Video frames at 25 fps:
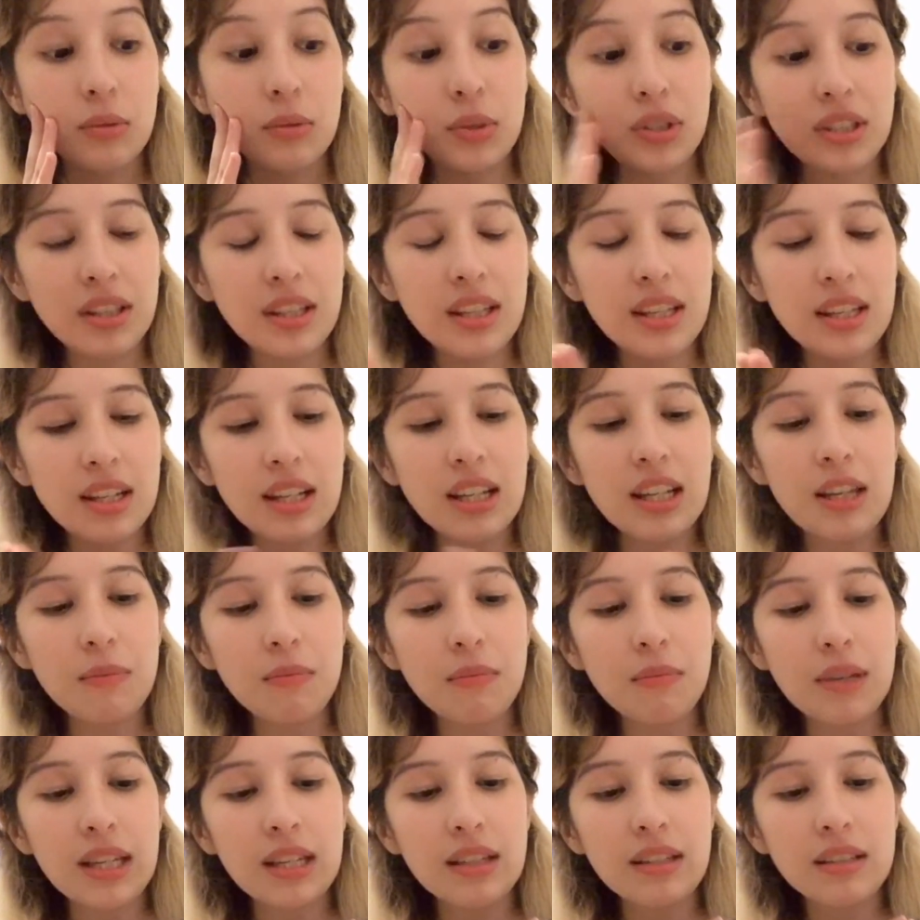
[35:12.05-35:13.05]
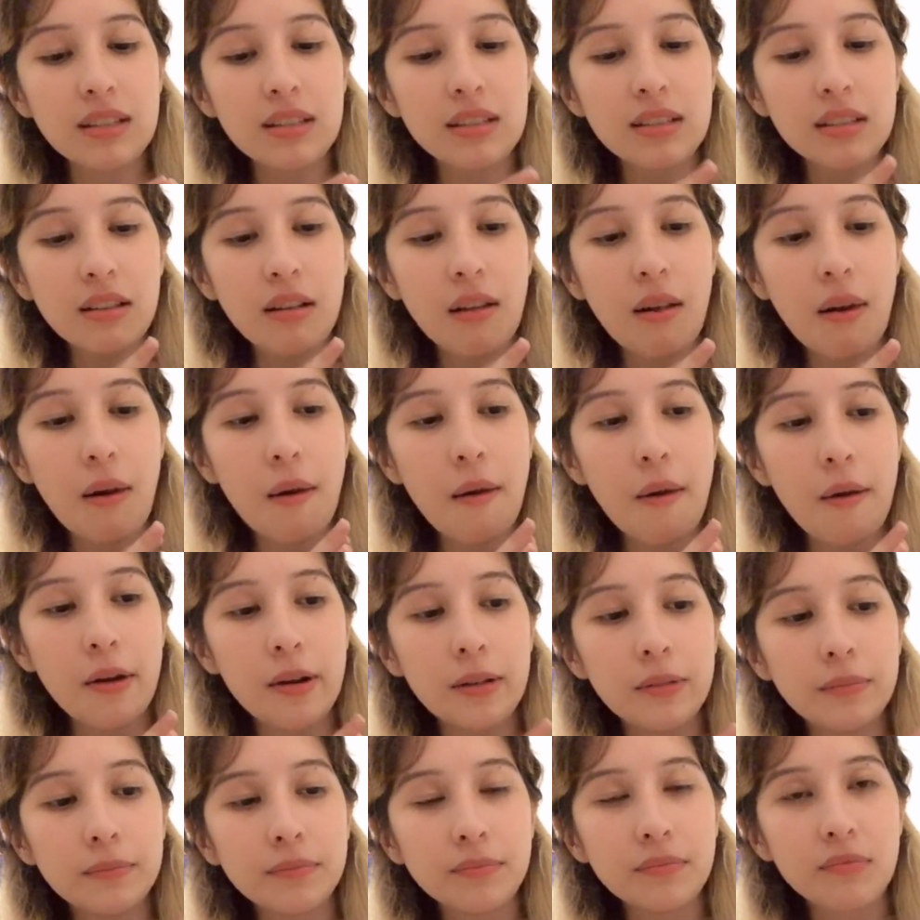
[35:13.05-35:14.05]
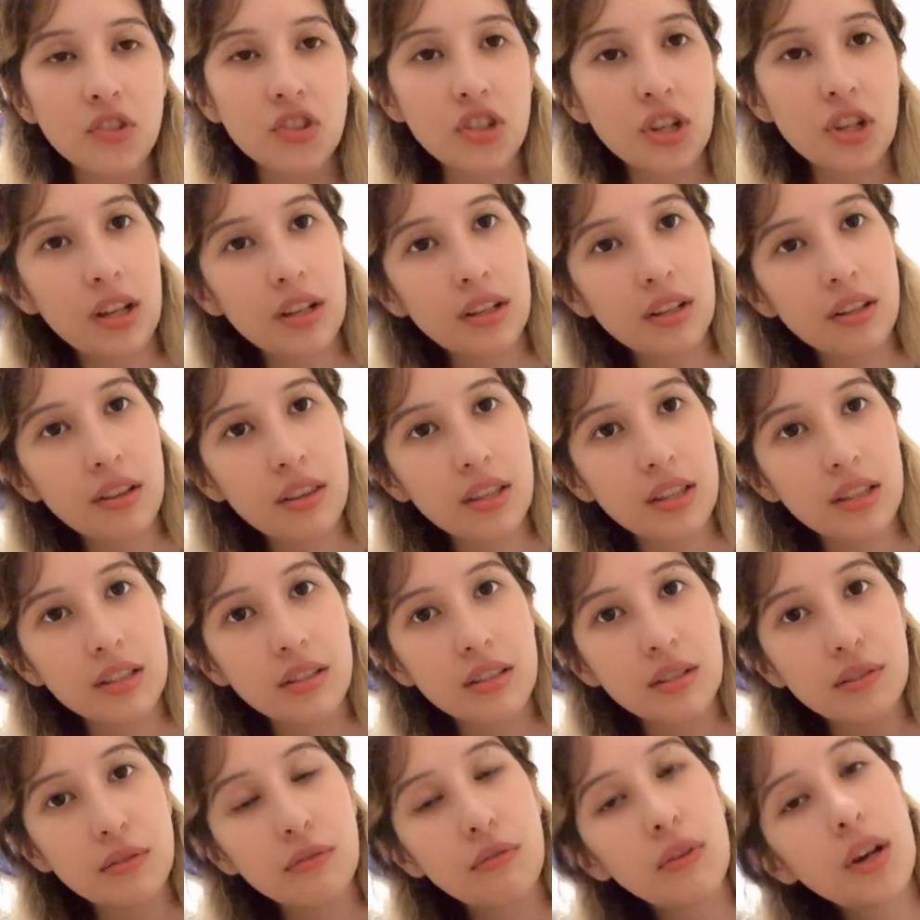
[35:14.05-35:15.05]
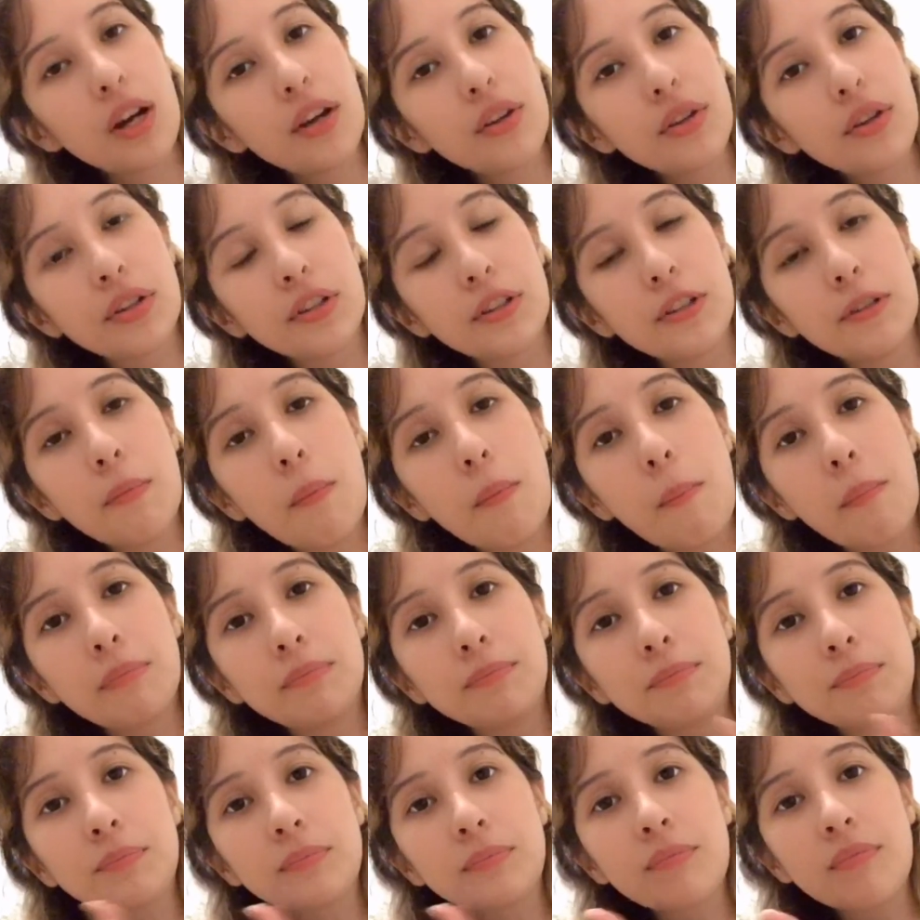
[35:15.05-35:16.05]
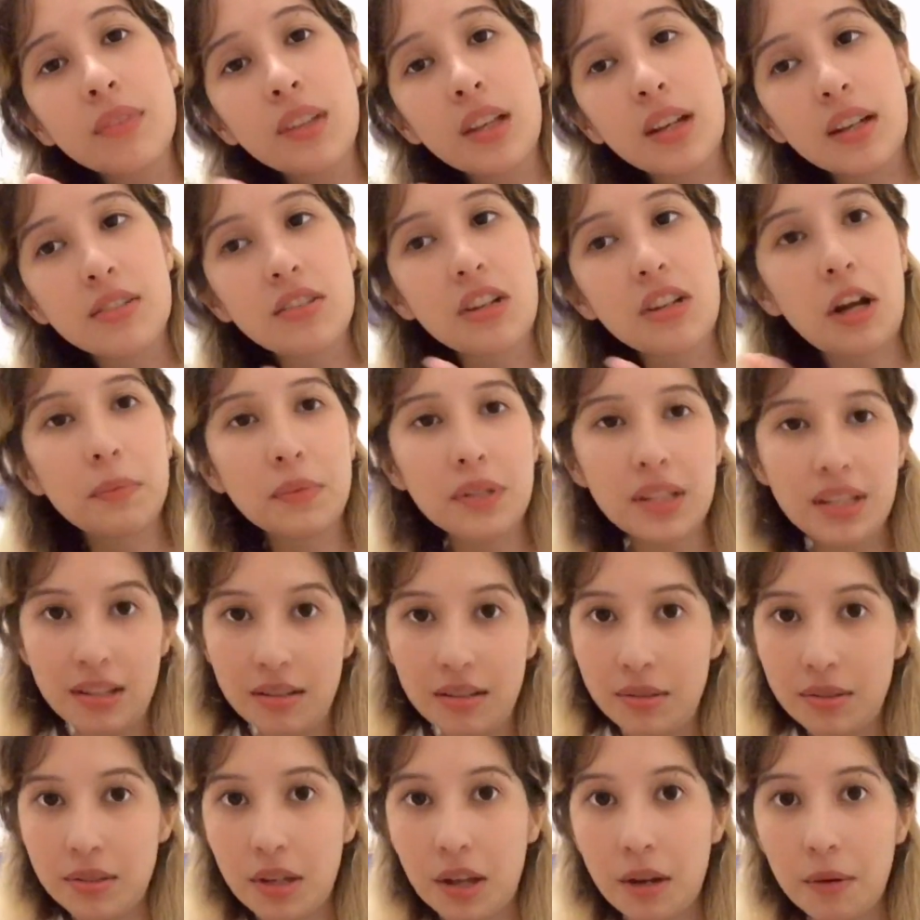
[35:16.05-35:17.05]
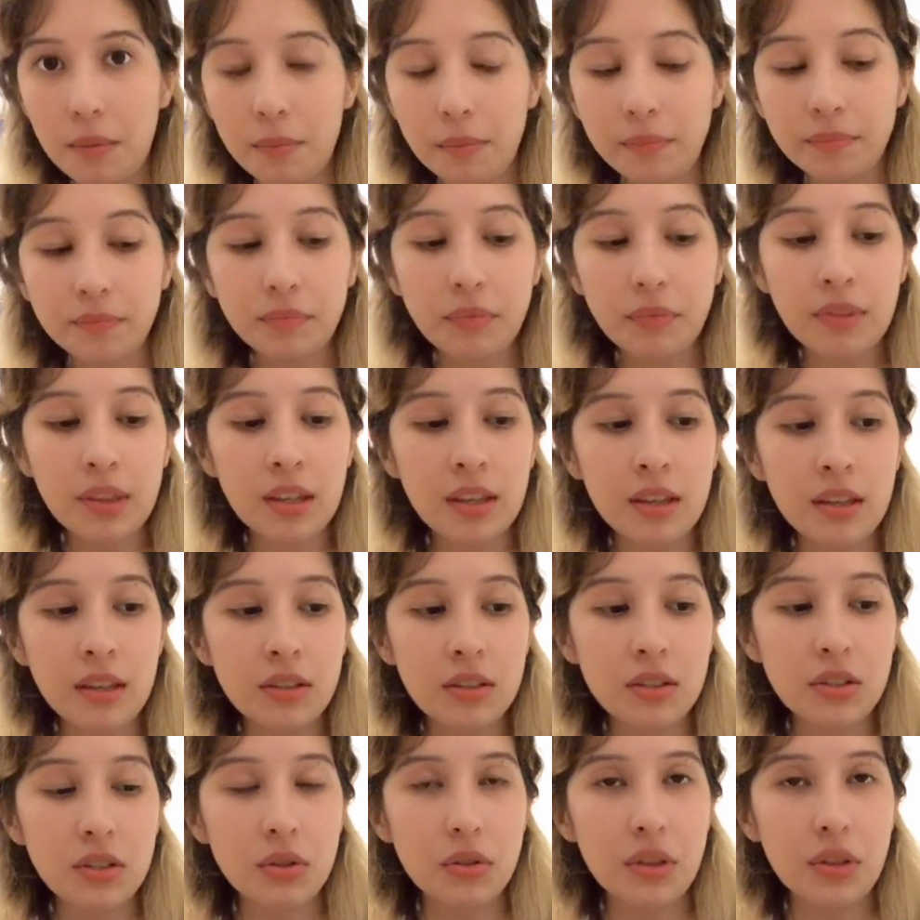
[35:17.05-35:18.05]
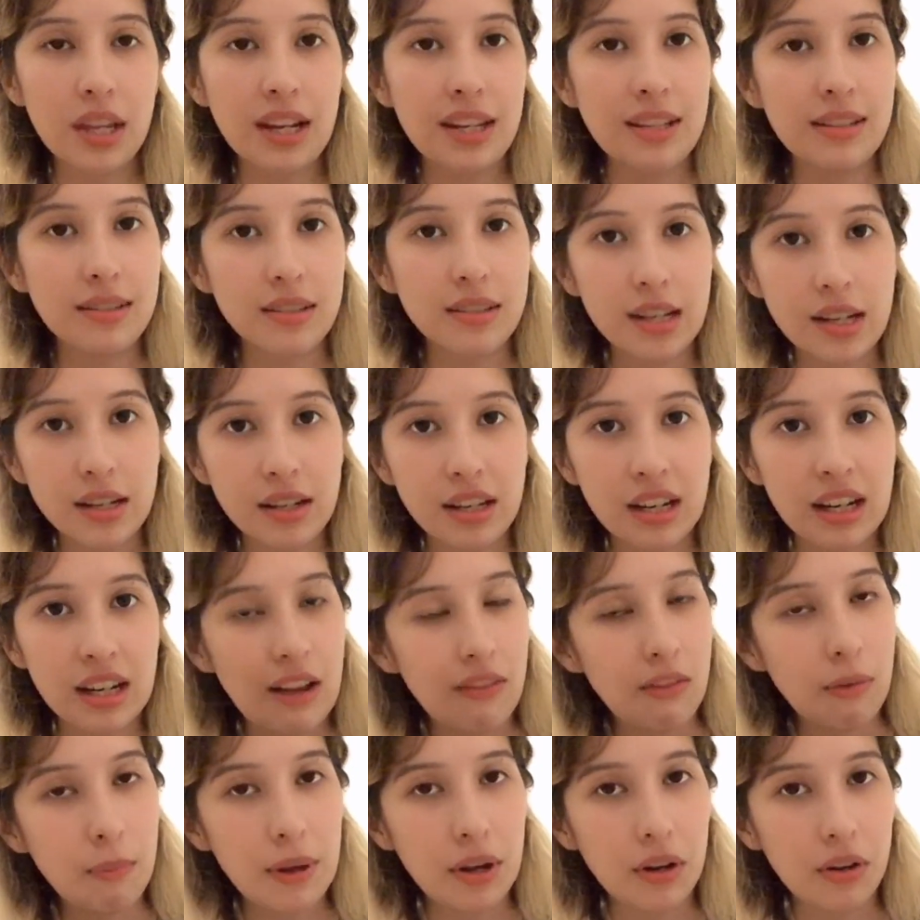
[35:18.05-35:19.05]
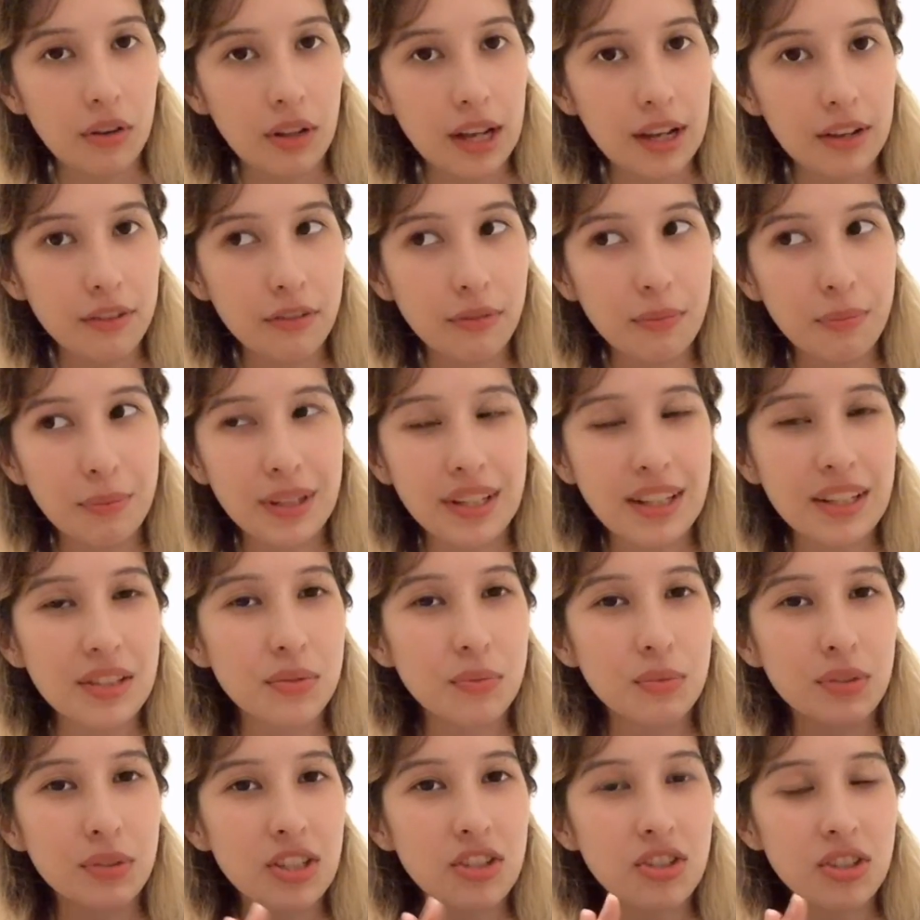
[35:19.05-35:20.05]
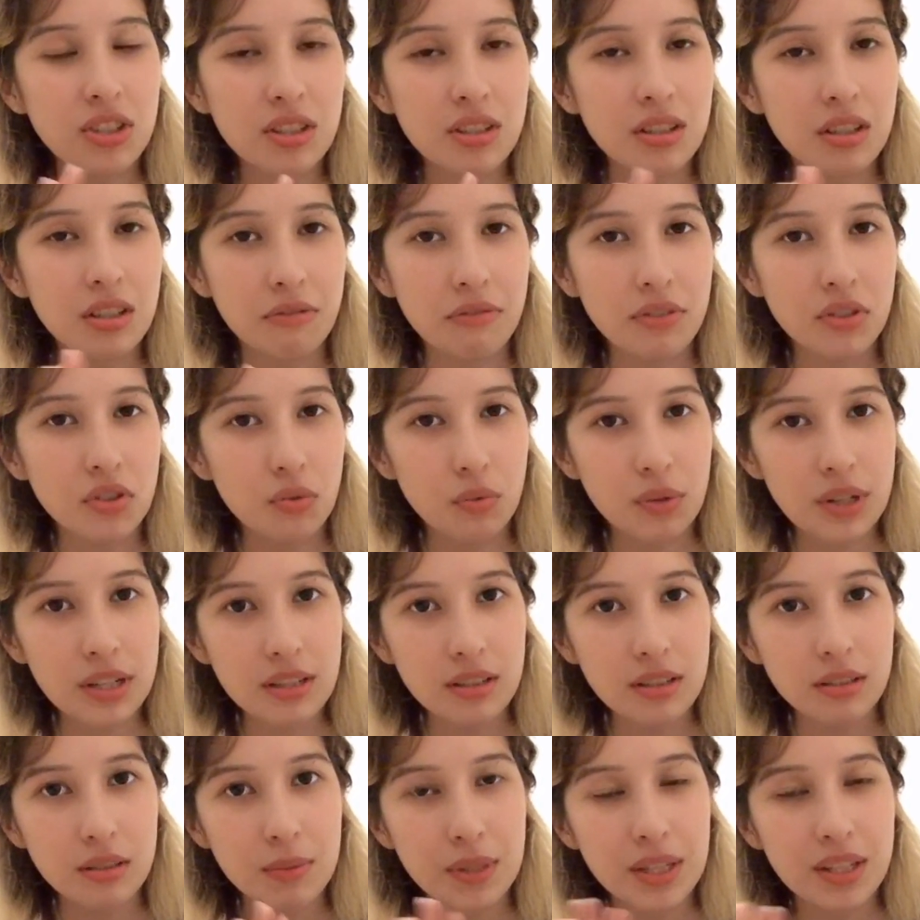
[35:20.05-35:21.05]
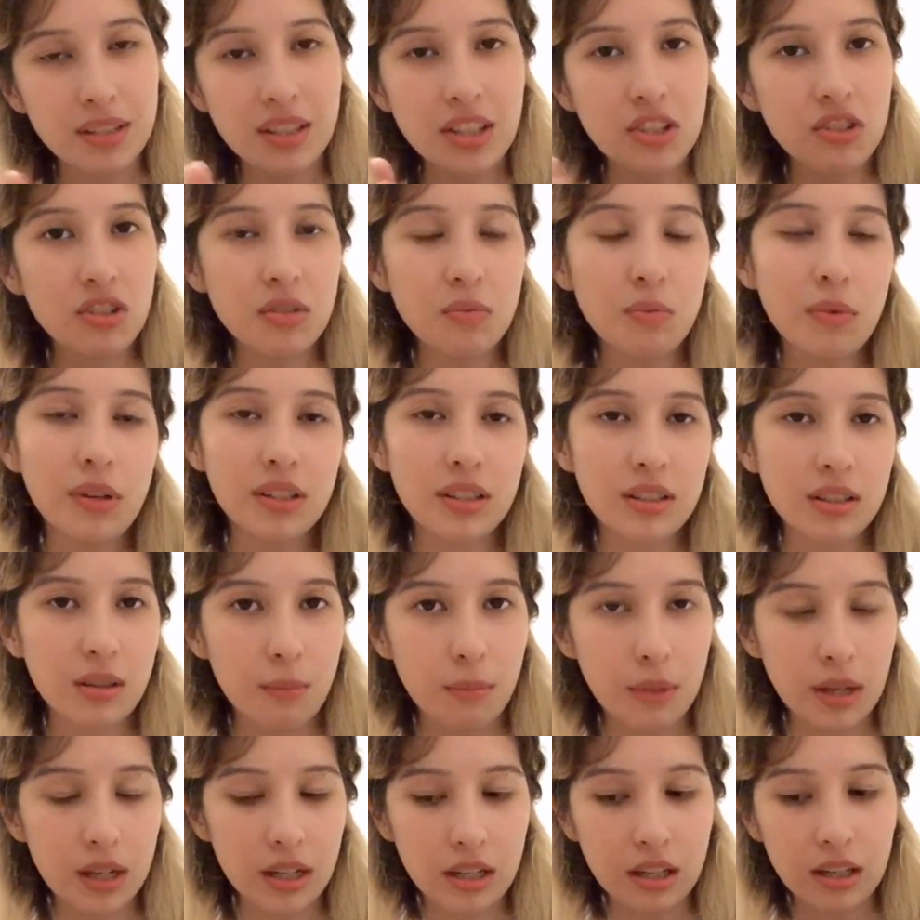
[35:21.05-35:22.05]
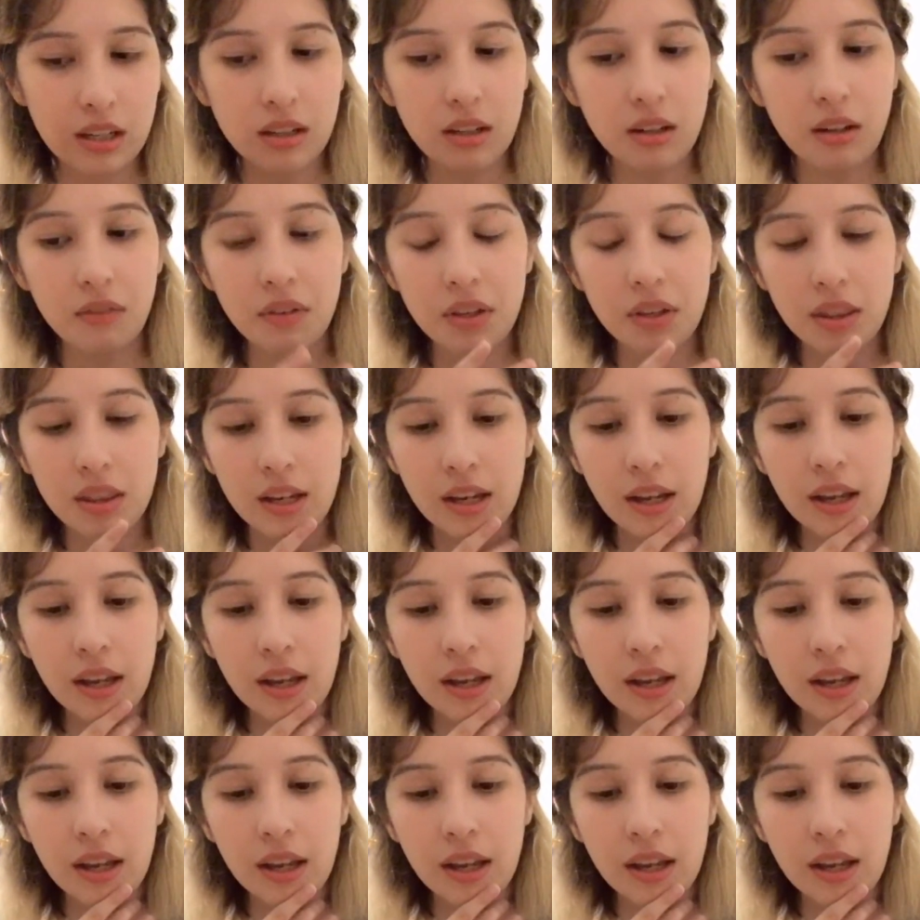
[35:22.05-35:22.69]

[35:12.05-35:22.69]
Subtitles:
the end, he makes Jonathan's father adopt his son so that his son can have a better life. But it's really just selfish reasons because he just wants the money and everything.